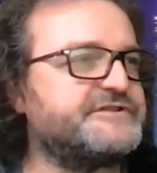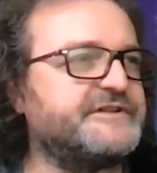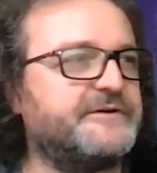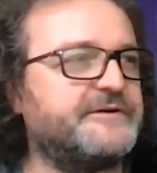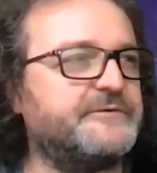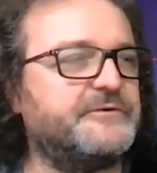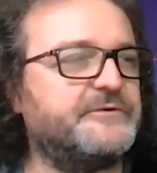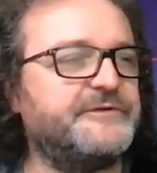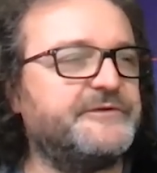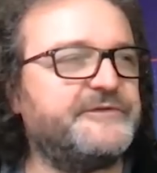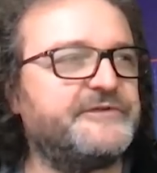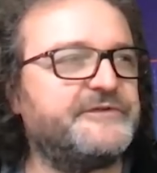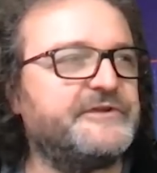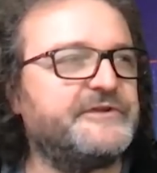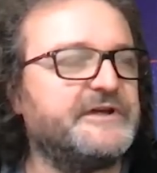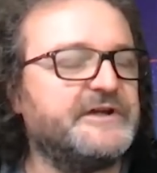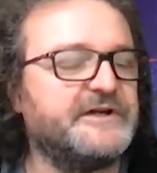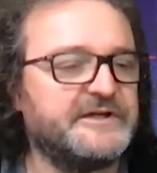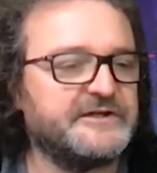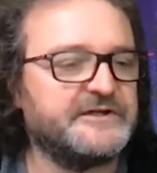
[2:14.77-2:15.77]
that was
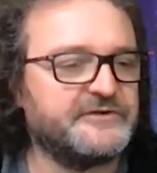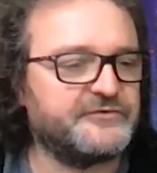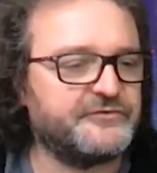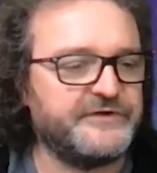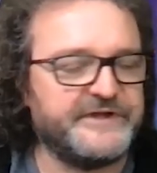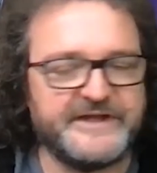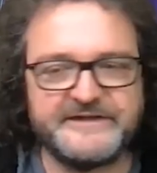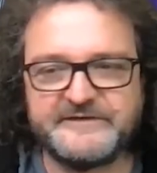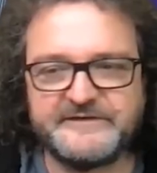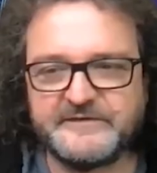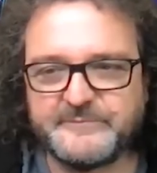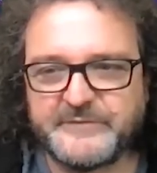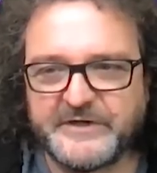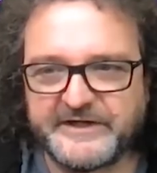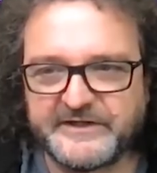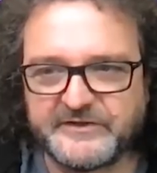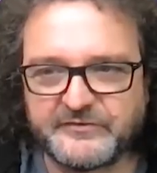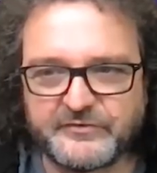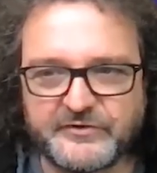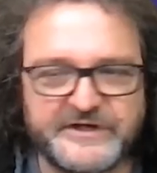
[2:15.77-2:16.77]
created by
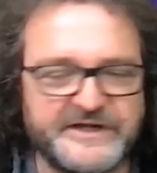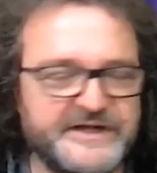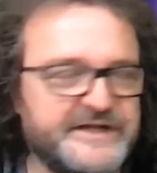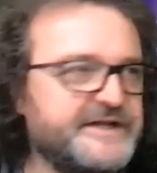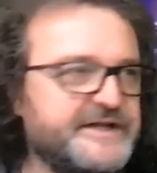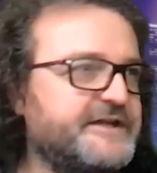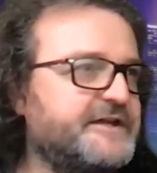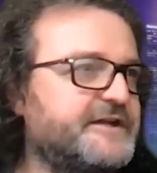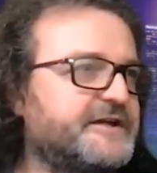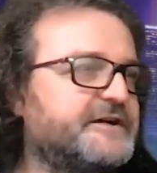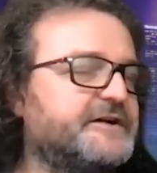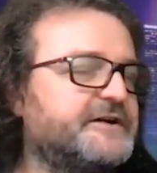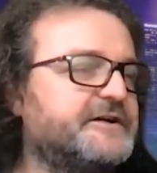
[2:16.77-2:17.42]
Cray,